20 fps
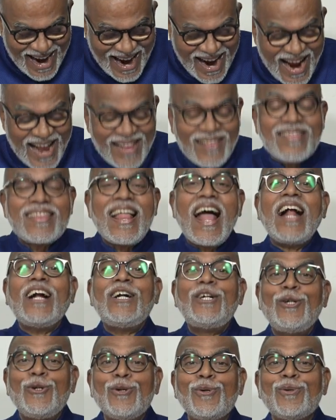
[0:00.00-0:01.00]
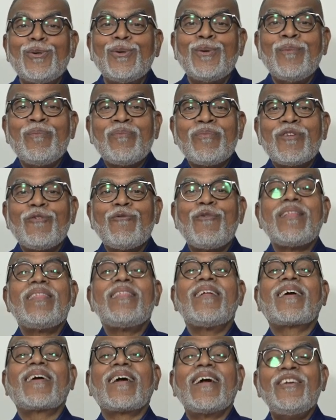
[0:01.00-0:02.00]
And that too when
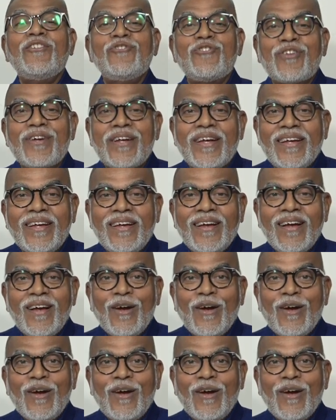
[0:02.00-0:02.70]
the country